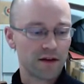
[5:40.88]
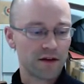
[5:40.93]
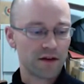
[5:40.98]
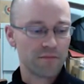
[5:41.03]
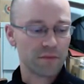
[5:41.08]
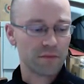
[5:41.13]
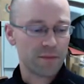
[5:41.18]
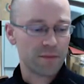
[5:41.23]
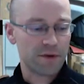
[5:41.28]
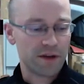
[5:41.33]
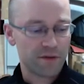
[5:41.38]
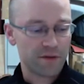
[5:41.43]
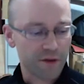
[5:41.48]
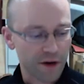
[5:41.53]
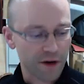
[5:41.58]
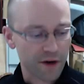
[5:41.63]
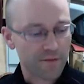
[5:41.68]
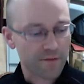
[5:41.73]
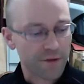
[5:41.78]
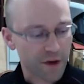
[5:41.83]
maybe
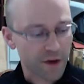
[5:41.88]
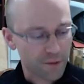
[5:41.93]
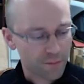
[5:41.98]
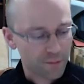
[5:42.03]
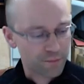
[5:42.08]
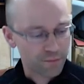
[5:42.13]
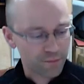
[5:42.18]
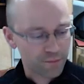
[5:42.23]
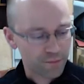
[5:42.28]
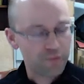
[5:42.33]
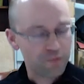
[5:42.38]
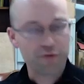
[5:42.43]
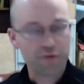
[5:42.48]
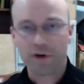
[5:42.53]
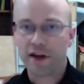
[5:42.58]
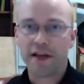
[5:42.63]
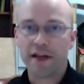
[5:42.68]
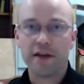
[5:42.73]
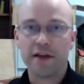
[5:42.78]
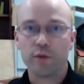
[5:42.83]
kind of find
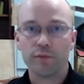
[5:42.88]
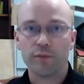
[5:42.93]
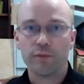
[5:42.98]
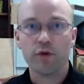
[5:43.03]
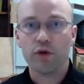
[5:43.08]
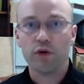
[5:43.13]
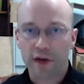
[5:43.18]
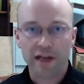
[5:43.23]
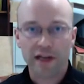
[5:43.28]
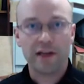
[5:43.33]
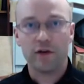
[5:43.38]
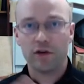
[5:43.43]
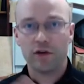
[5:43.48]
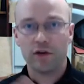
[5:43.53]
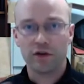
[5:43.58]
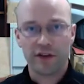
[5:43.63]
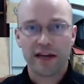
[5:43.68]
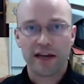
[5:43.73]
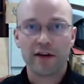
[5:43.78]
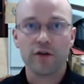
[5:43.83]
prey more quickly or
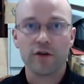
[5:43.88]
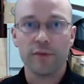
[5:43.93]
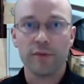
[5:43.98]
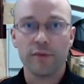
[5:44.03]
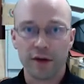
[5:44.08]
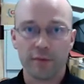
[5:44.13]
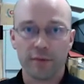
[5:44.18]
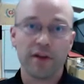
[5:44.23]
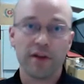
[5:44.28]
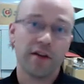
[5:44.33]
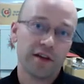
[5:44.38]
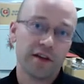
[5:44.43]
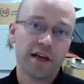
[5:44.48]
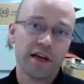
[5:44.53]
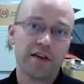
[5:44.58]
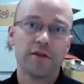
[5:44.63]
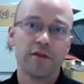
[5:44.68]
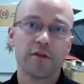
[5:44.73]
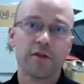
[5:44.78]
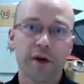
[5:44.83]
tackle bigger. In the
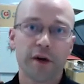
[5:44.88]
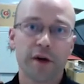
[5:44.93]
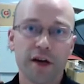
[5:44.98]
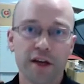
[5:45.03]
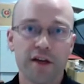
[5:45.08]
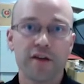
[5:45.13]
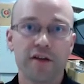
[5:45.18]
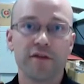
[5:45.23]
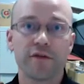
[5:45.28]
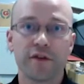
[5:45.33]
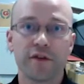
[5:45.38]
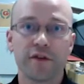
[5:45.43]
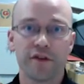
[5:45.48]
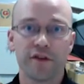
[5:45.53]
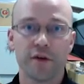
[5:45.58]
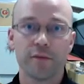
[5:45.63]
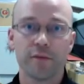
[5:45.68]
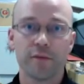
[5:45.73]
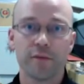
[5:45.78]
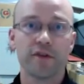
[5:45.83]
case of spiders, for
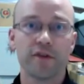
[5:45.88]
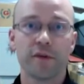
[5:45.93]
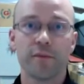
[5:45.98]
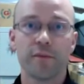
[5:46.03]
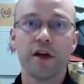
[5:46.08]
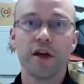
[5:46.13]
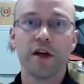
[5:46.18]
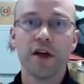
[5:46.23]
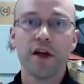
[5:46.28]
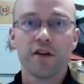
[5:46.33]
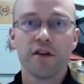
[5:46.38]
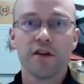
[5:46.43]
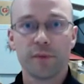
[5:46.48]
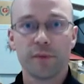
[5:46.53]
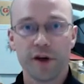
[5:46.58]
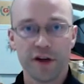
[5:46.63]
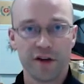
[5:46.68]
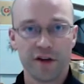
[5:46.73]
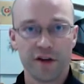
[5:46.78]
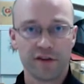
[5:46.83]
example, some
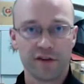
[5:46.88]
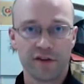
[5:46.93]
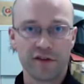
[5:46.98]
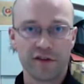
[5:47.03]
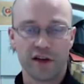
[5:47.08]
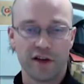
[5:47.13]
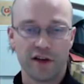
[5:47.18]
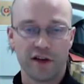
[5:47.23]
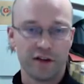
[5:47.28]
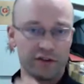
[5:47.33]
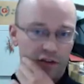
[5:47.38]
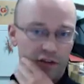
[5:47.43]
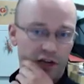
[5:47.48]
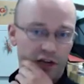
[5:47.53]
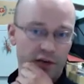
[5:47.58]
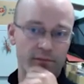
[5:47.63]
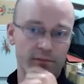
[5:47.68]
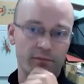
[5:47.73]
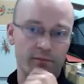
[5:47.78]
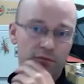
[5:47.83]
spiders are
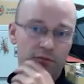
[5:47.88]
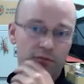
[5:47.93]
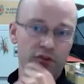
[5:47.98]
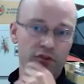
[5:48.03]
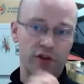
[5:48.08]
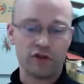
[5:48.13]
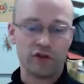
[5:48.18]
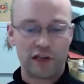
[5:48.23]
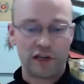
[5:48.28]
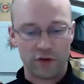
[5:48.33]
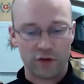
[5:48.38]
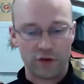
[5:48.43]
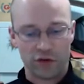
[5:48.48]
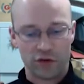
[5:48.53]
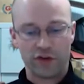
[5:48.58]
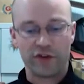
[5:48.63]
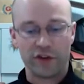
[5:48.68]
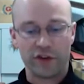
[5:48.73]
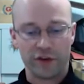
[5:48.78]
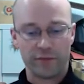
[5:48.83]
social in
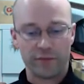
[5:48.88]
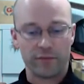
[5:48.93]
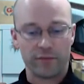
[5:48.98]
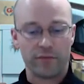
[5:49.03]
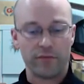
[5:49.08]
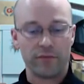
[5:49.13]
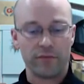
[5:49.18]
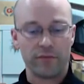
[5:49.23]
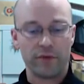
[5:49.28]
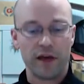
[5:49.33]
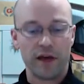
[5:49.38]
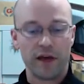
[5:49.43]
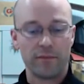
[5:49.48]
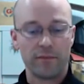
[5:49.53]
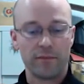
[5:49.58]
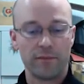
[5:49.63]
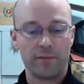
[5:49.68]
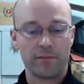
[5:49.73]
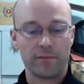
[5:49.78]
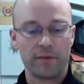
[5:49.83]
order to
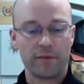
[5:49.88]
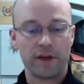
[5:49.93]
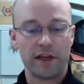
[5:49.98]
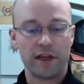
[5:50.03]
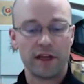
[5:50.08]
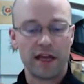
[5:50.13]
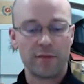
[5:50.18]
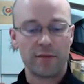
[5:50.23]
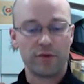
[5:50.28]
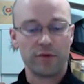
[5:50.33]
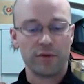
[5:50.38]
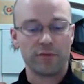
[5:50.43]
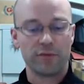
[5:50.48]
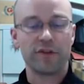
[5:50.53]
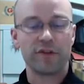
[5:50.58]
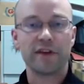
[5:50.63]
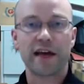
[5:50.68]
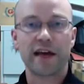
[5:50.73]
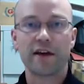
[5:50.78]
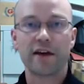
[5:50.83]
enable them
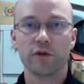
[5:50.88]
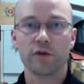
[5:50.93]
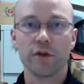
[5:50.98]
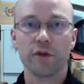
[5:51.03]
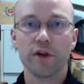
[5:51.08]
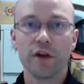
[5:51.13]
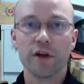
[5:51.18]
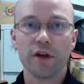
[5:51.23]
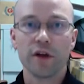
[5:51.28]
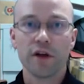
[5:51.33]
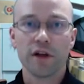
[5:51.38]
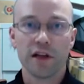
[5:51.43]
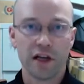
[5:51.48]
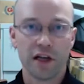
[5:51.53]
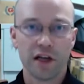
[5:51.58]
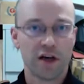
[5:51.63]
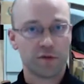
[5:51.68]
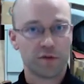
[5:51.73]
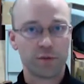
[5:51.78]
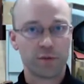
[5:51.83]
to tackle
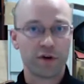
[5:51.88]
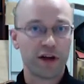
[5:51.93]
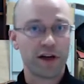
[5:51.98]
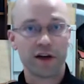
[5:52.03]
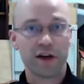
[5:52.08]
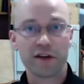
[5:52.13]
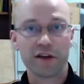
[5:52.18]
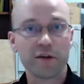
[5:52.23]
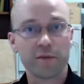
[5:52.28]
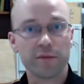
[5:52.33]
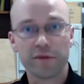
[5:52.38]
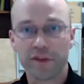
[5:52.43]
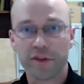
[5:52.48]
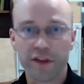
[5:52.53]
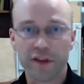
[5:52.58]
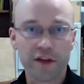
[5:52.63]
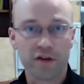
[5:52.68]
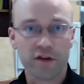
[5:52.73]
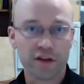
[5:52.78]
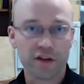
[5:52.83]
large prey items that they
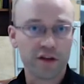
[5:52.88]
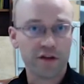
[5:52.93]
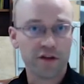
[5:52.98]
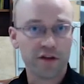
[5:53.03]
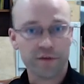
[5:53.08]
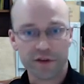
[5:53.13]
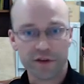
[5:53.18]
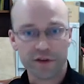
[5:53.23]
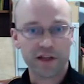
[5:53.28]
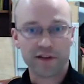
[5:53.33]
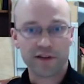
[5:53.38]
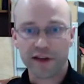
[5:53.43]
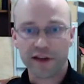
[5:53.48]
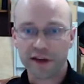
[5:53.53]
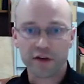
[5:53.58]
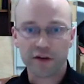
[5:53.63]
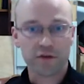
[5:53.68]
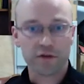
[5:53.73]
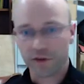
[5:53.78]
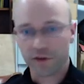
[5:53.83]
couldn't individually
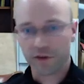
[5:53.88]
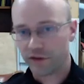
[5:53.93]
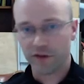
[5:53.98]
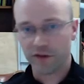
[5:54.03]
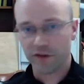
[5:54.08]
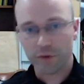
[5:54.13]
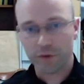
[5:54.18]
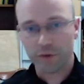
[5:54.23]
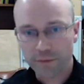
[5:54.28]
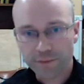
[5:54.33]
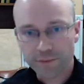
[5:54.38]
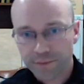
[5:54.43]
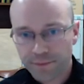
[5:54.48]
tackle, for example.